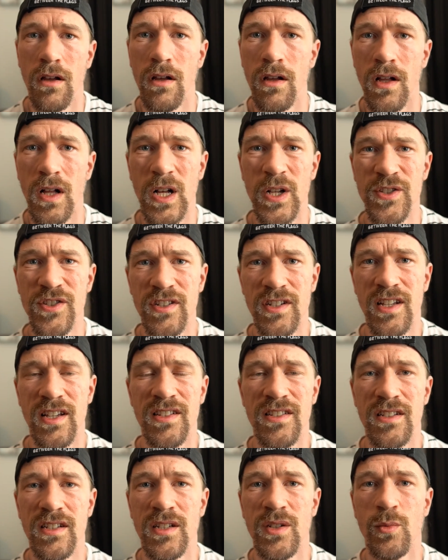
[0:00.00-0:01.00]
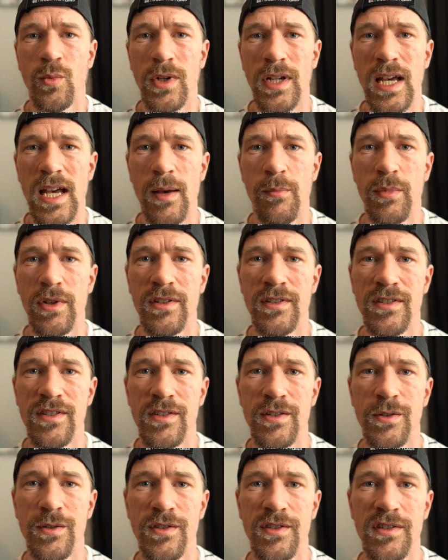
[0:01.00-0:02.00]
I also tested what happens
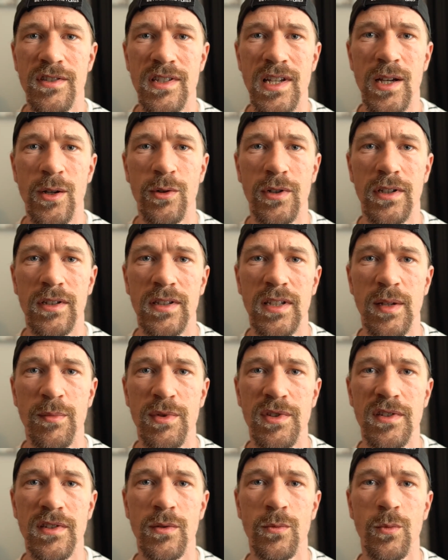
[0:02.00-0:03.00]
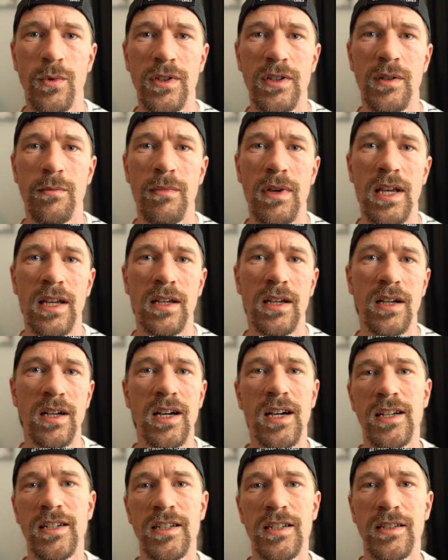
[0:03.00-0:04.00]
to sound clips when you make a
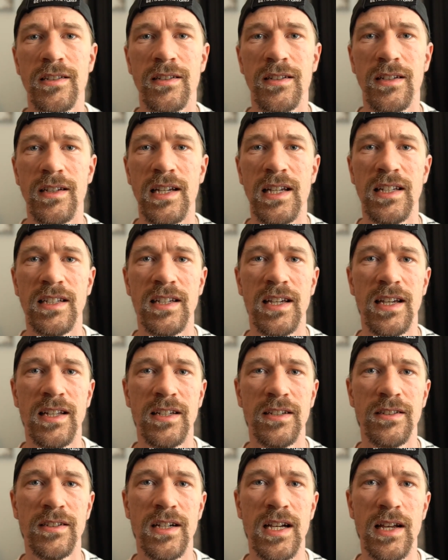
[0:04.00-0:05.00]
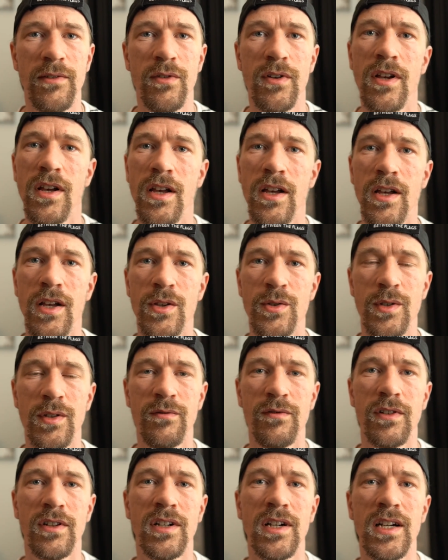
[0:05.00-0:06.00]
cut in Kdenlive. So if
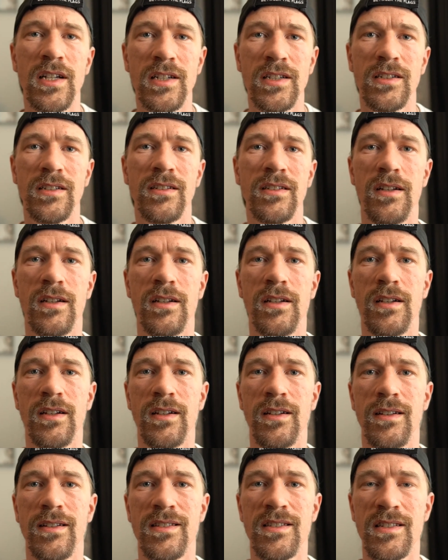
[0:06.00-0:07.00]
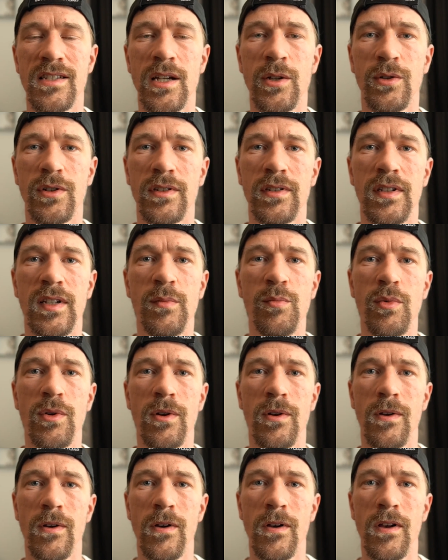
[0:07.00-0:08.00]
you cut a sound clip,
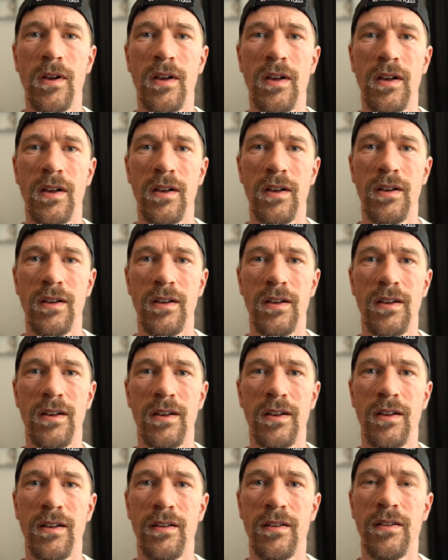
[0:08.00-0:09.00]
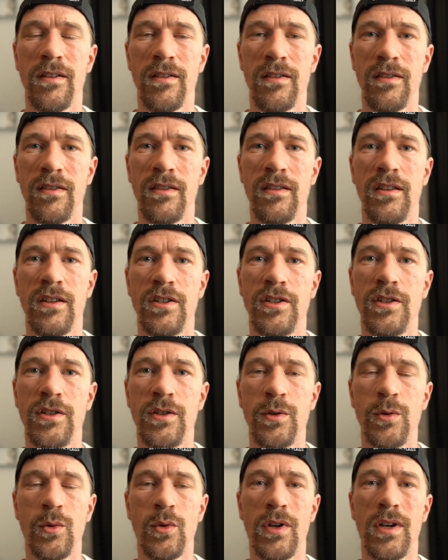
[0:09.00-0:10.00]
the
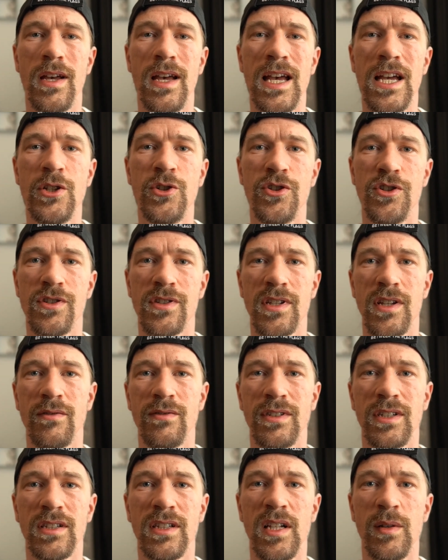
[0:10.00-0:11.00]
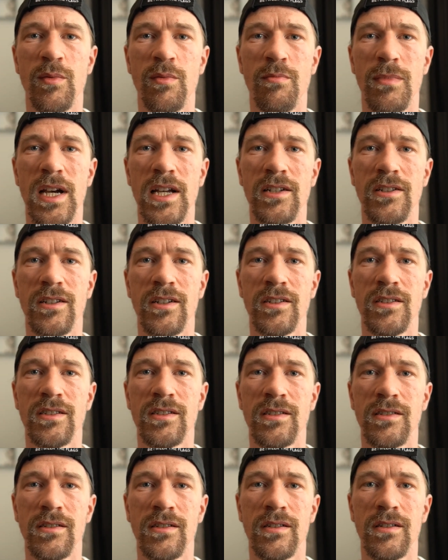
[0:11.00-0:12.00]
2 edges of the clip might
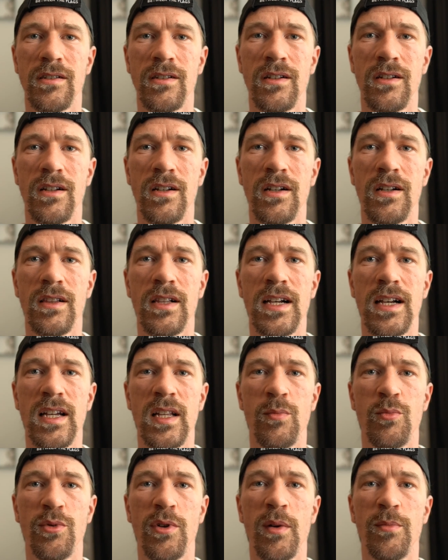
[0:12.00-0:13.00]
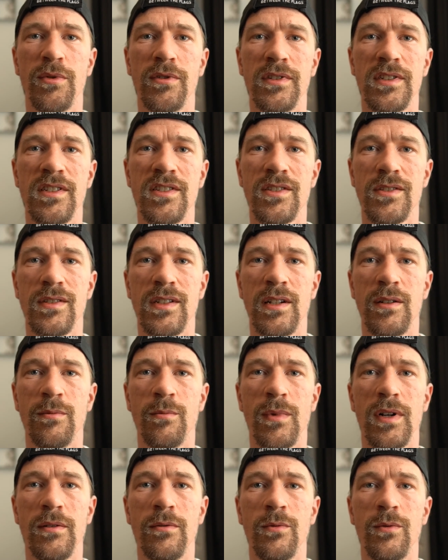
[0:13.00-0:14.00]
not align properly, so
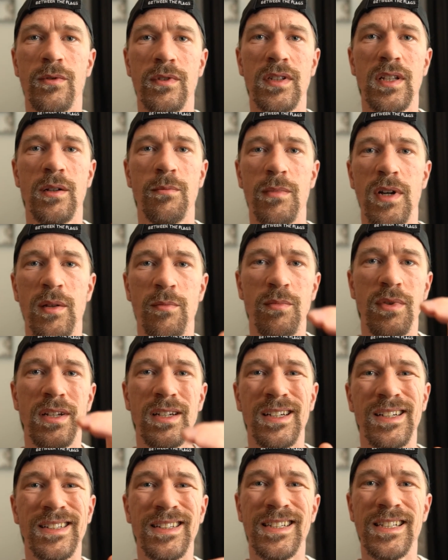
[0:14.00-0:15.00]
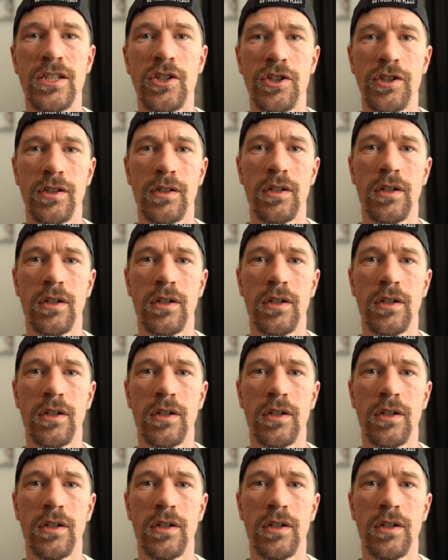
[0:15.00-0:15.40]
there might be a glitch